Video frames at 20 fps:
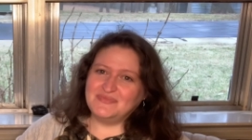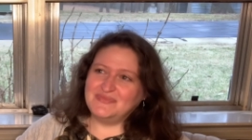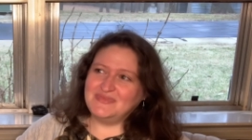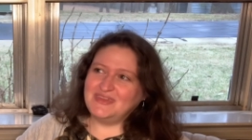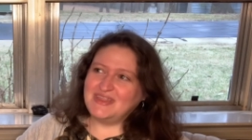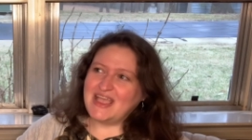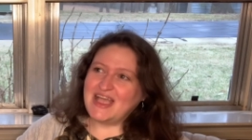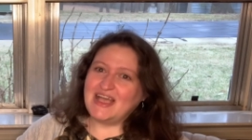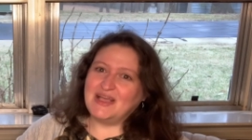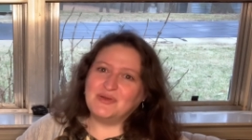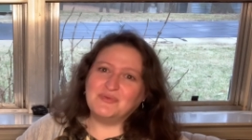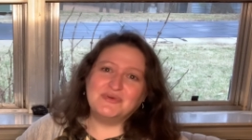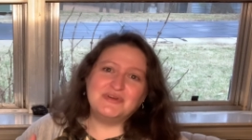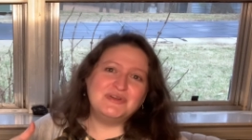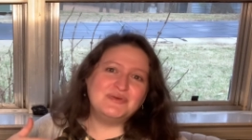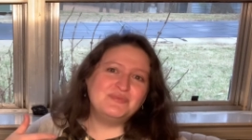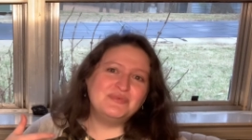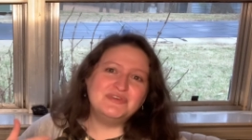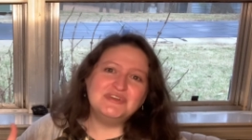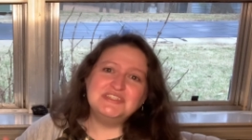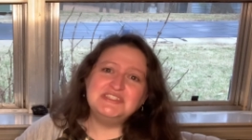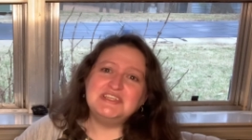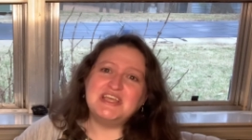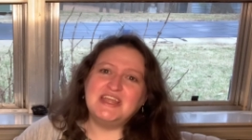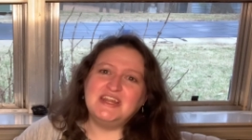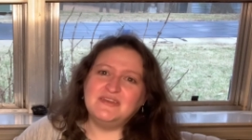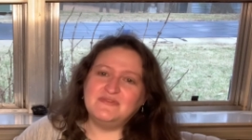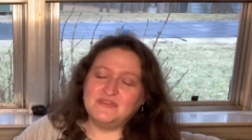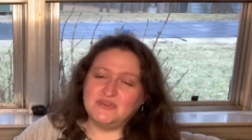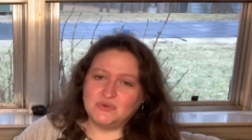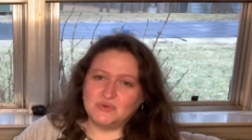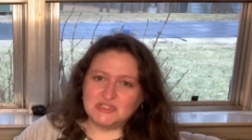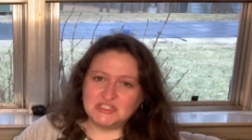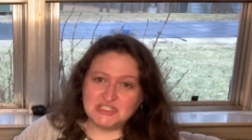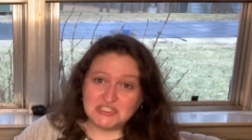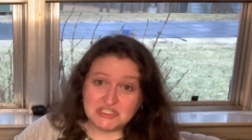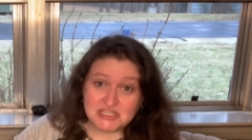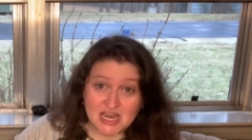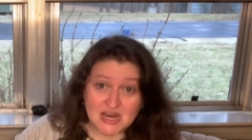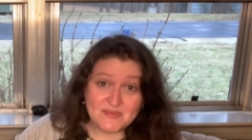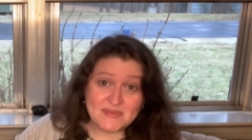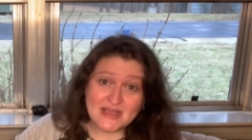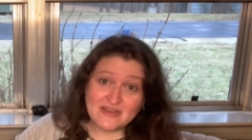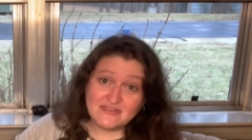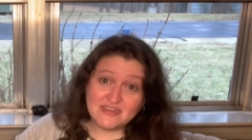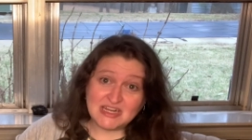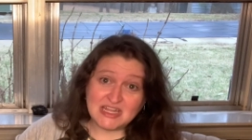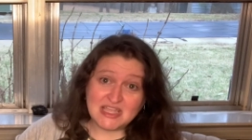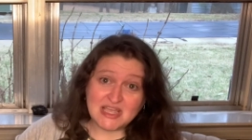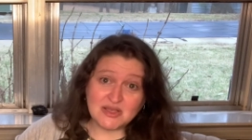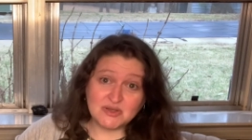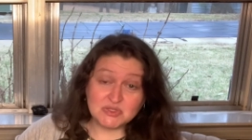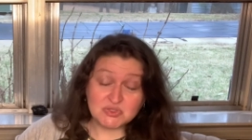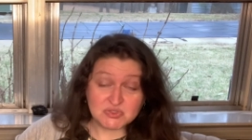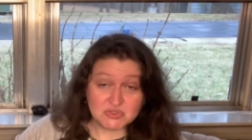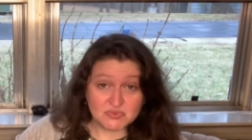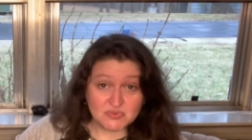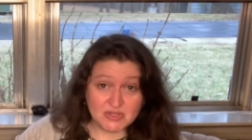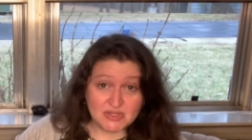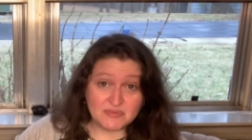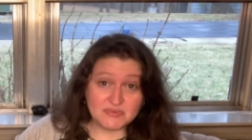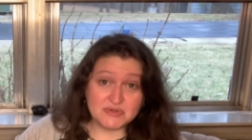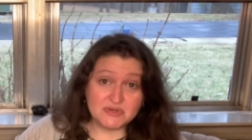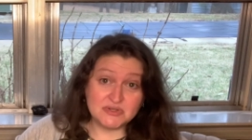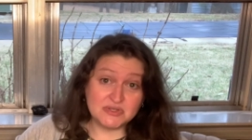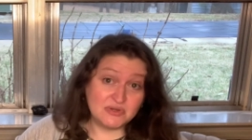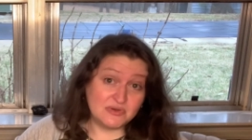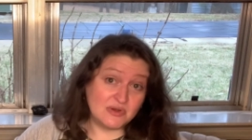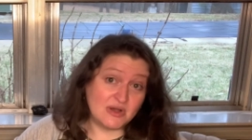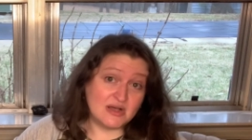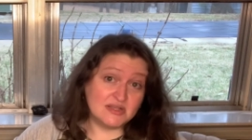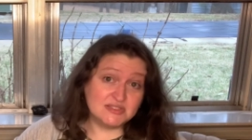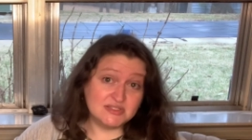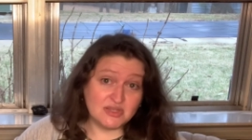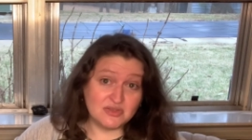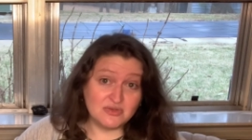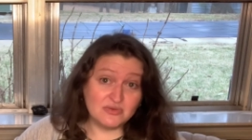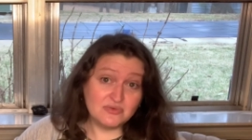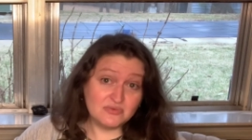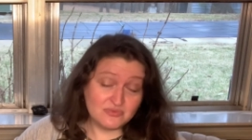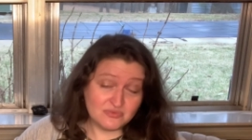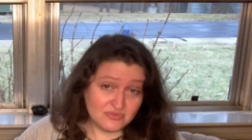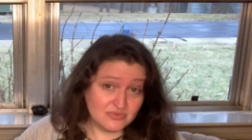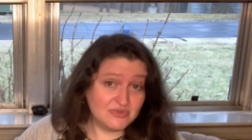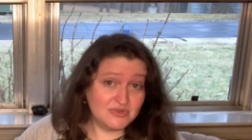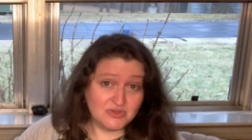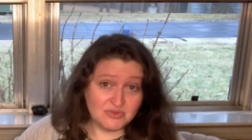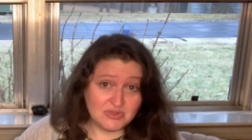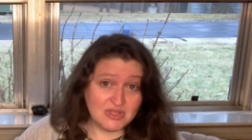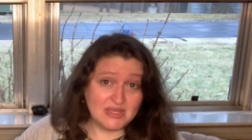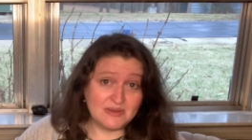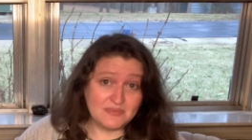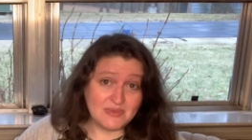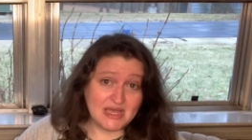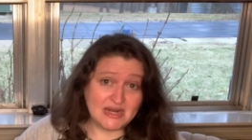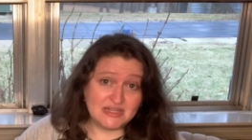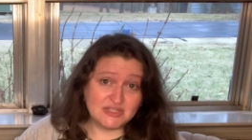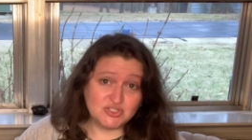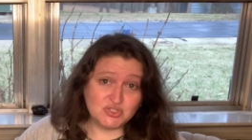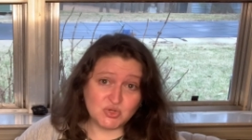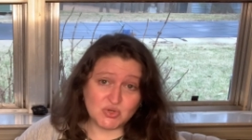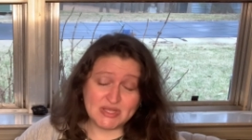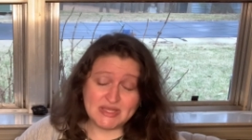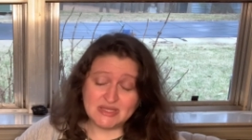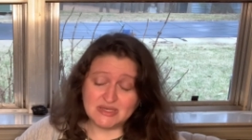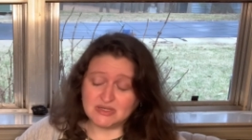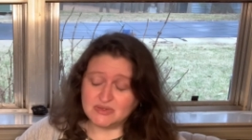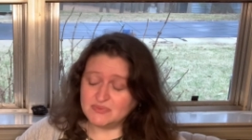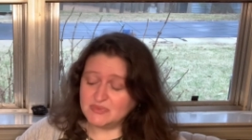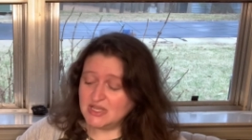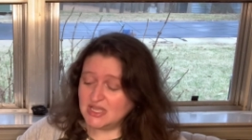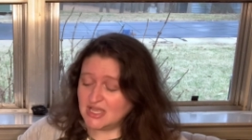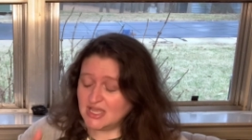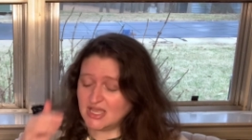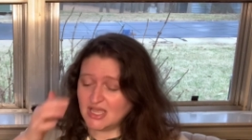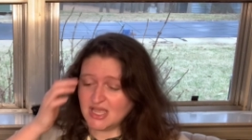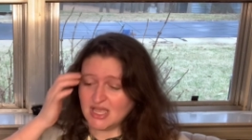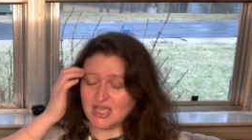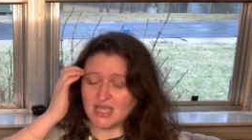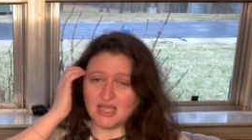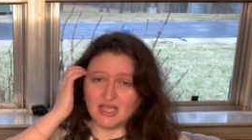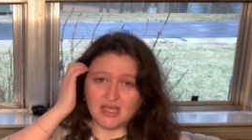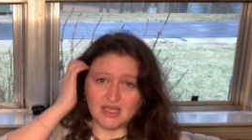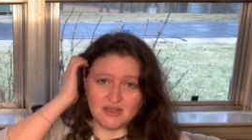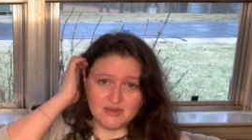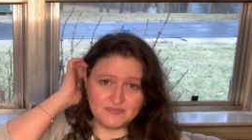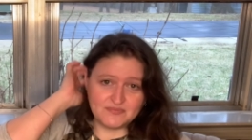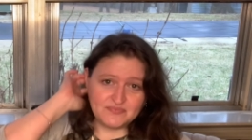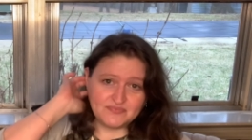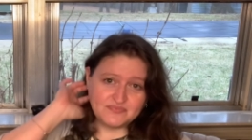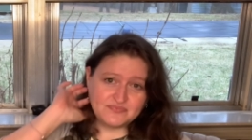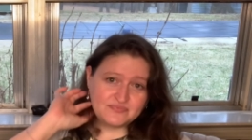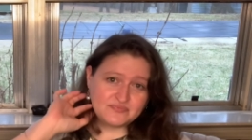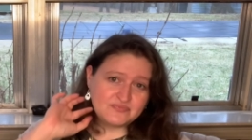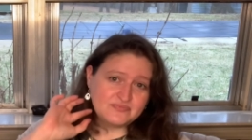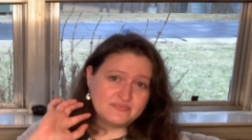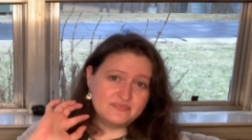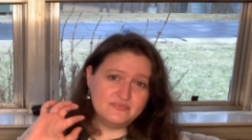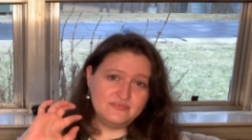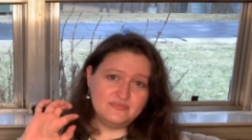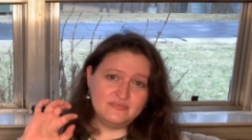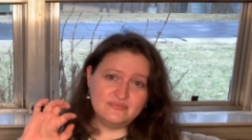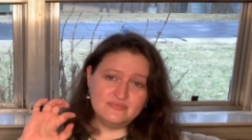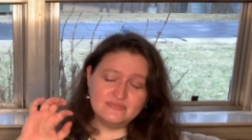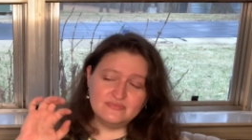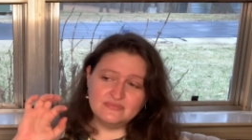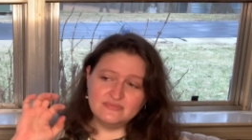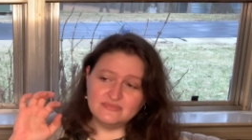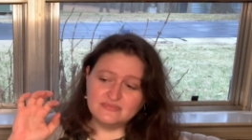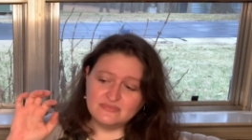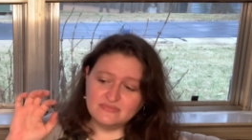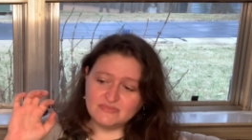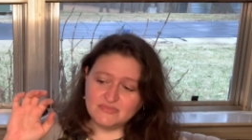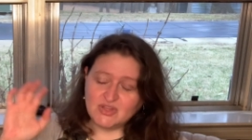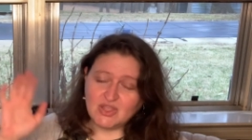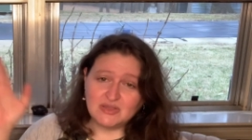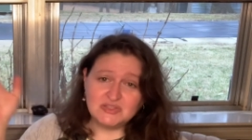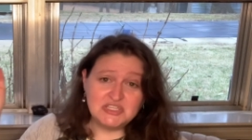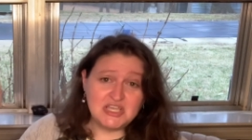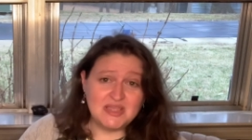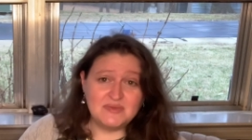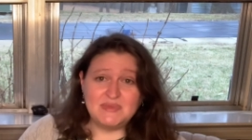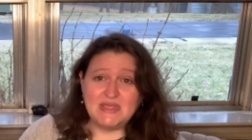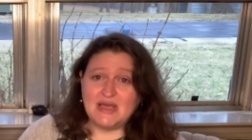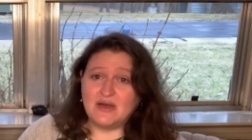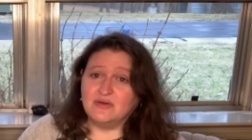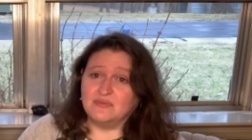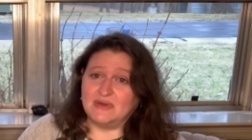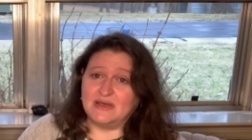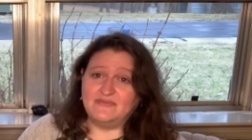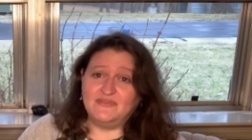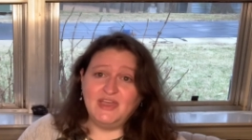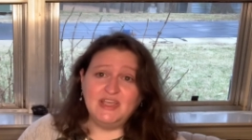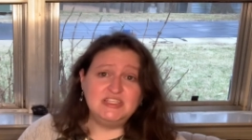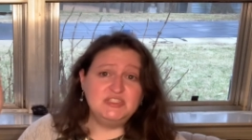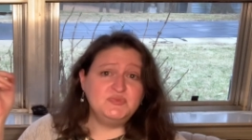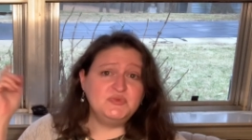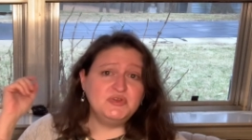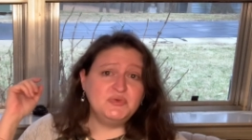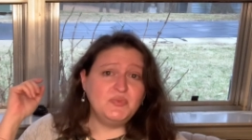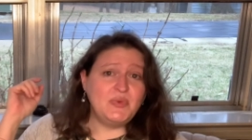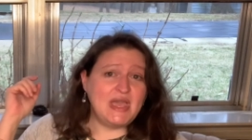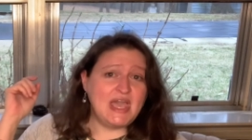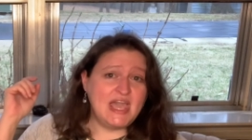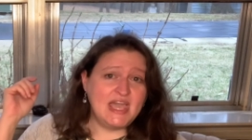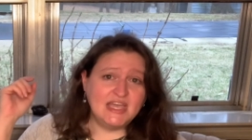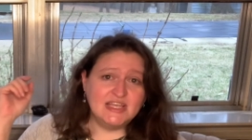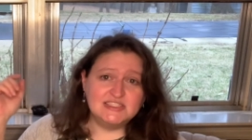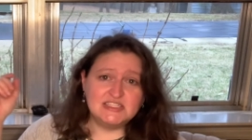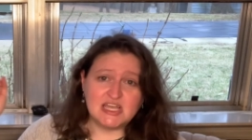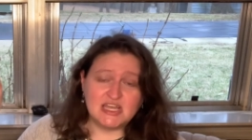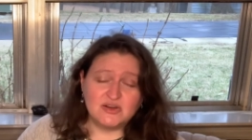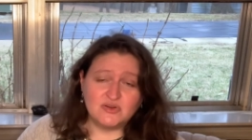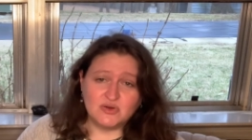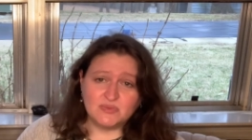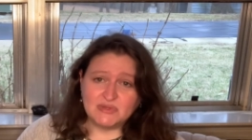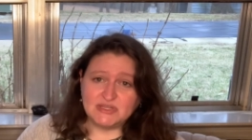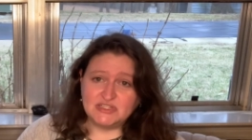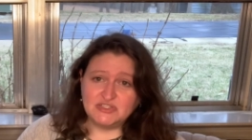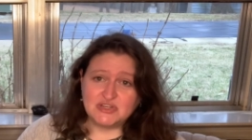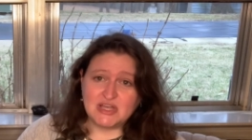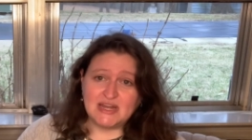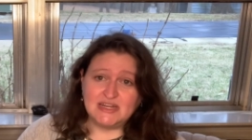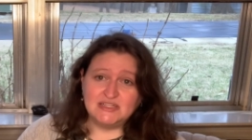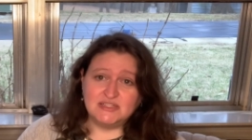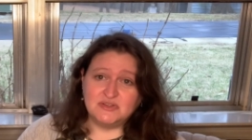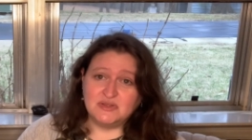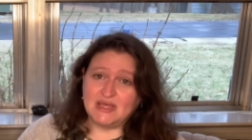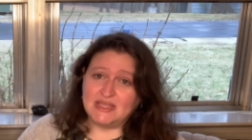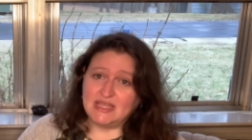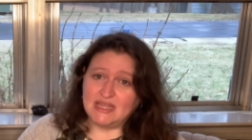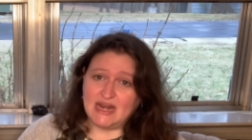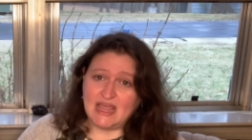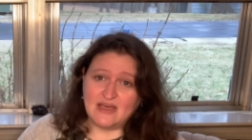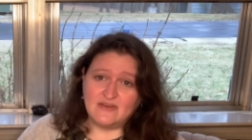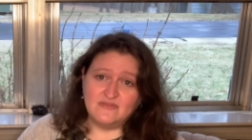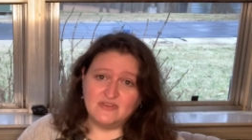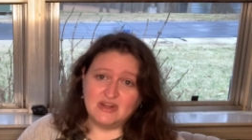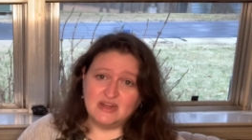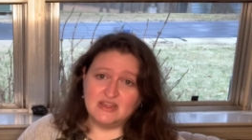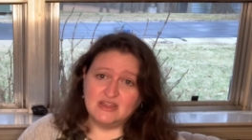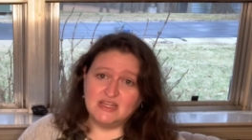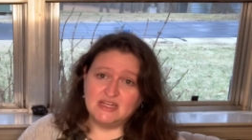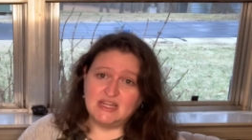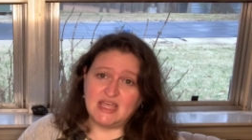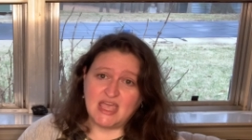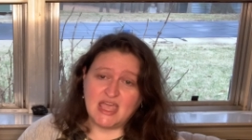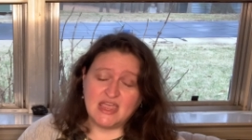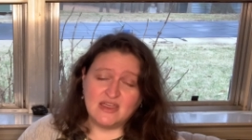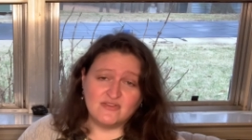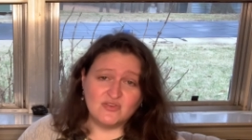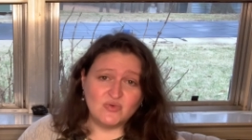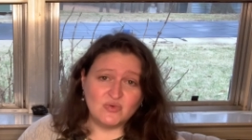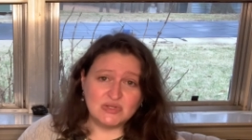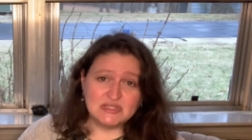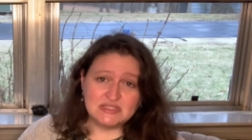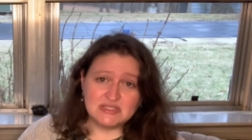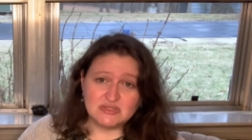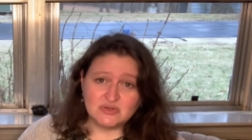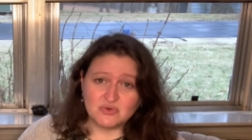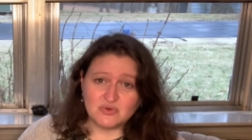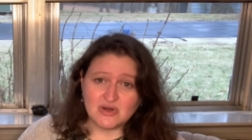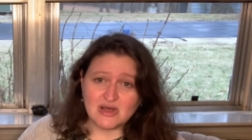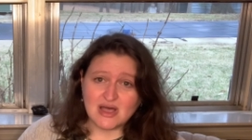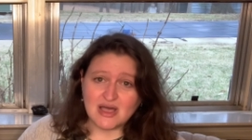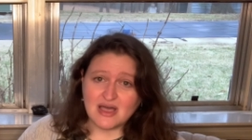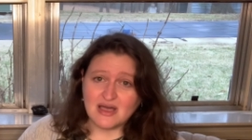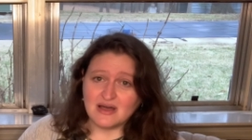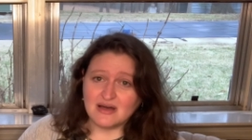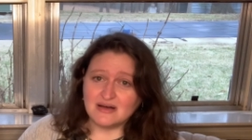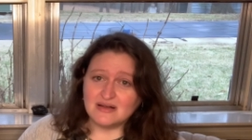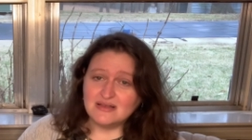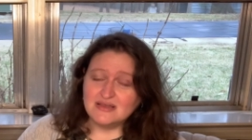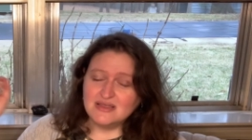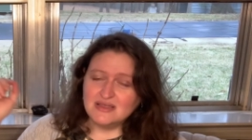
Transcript: I would appreciate if you would share my videos with people who also you, think might enjoy them. Um, go check me out on my Facebook page. I normally try to do like an outfit of the day every once in a while.